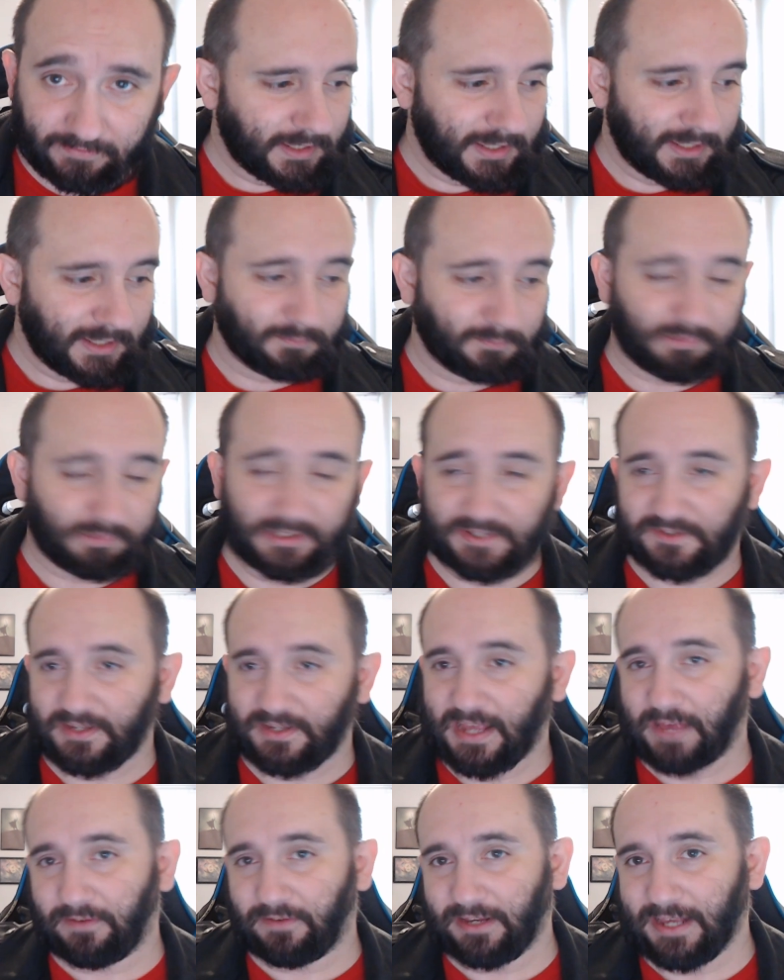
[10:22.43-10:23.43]
Plus,
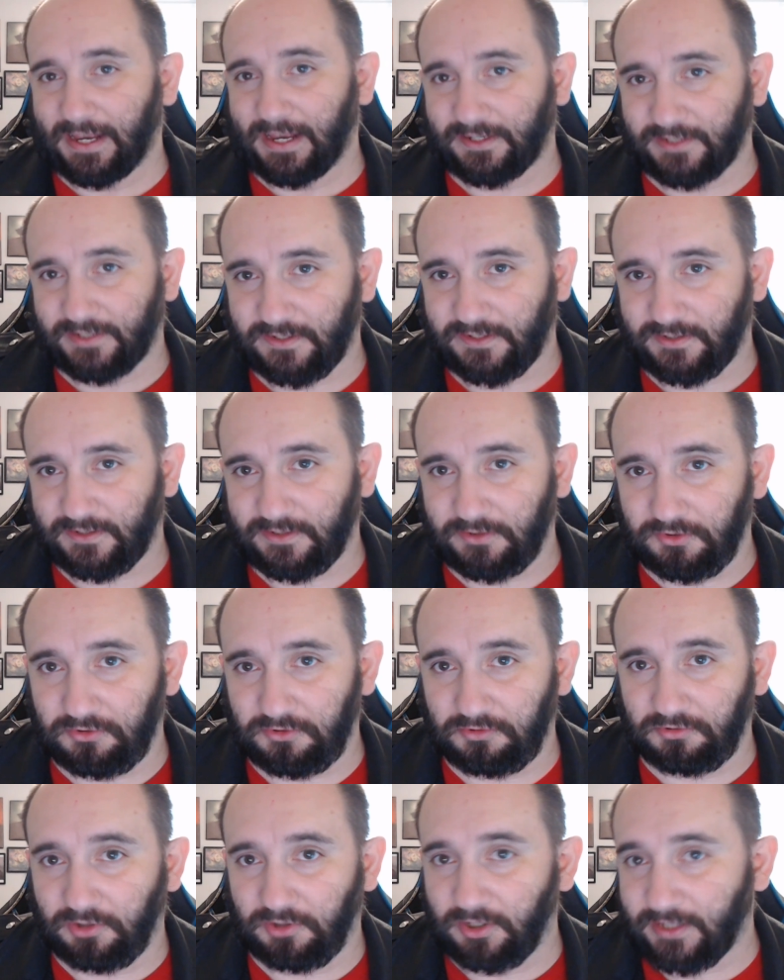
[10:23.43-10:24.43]
having access to
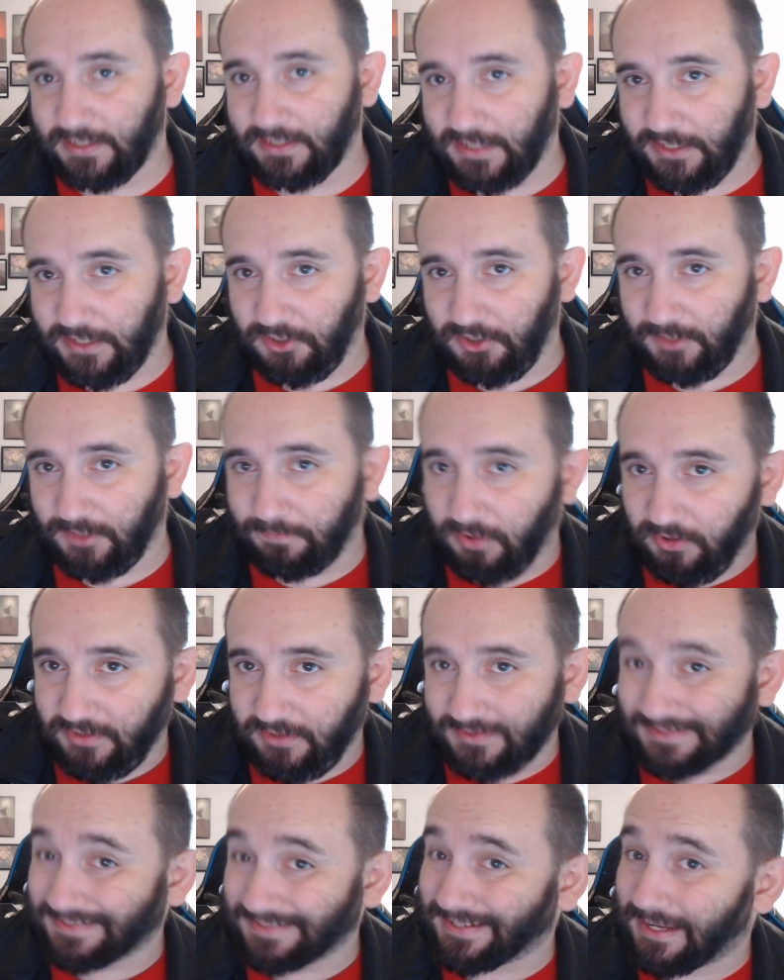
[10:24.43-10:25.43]
looking at your opponent's
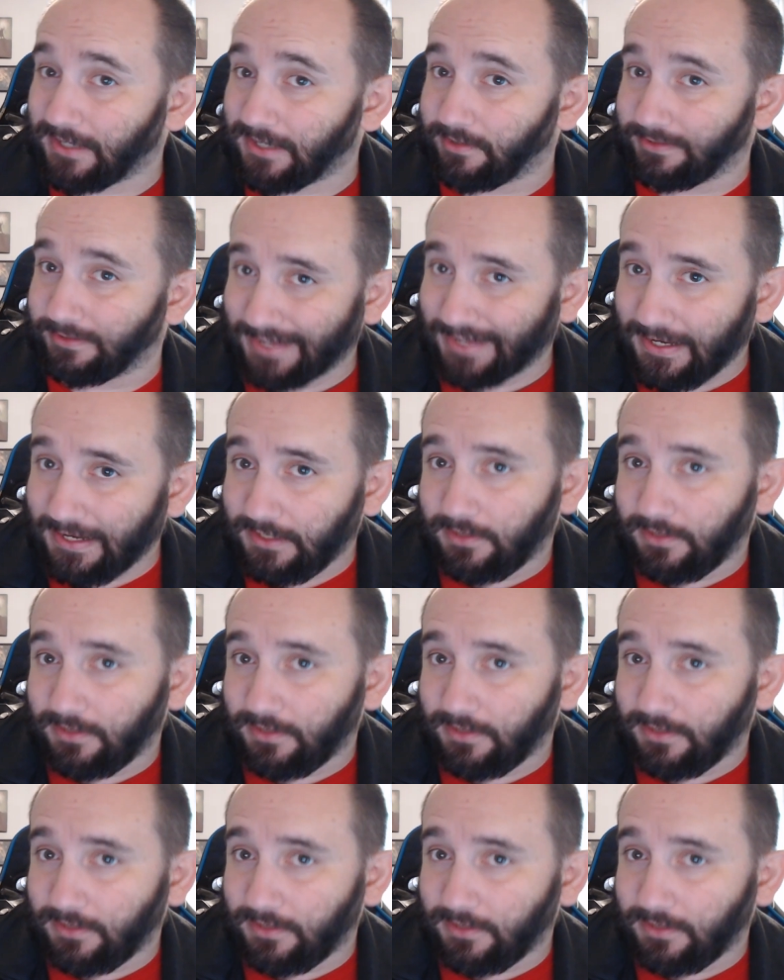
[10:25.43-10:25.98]
entire deck